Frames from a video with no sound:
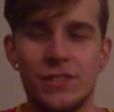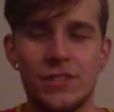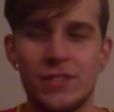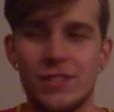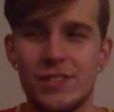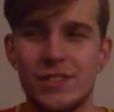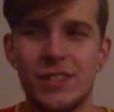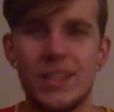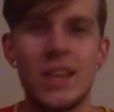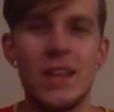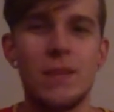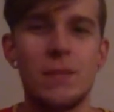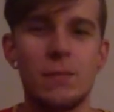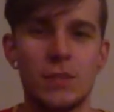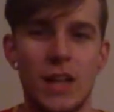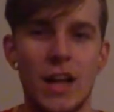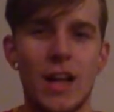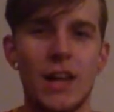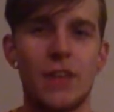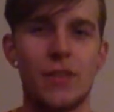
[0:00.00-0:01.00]
seem
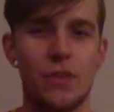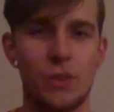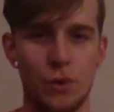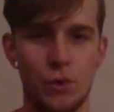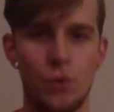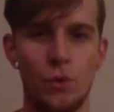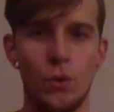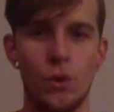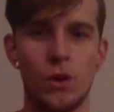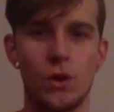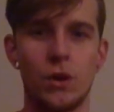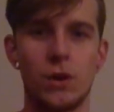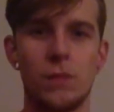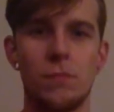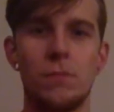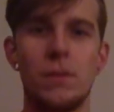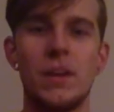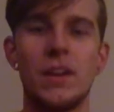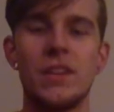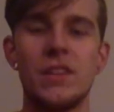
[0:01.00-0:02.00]
like Thor.
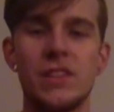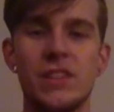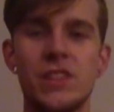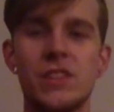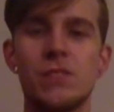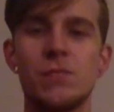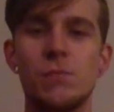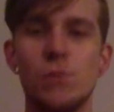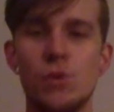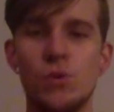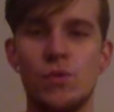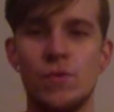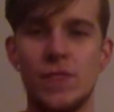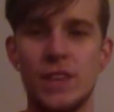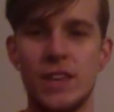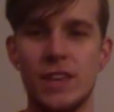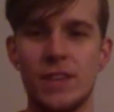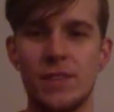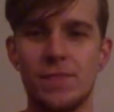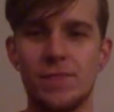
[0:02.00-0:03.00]
But in this
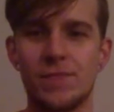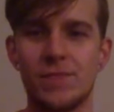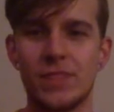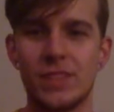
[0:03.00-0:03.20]
movie,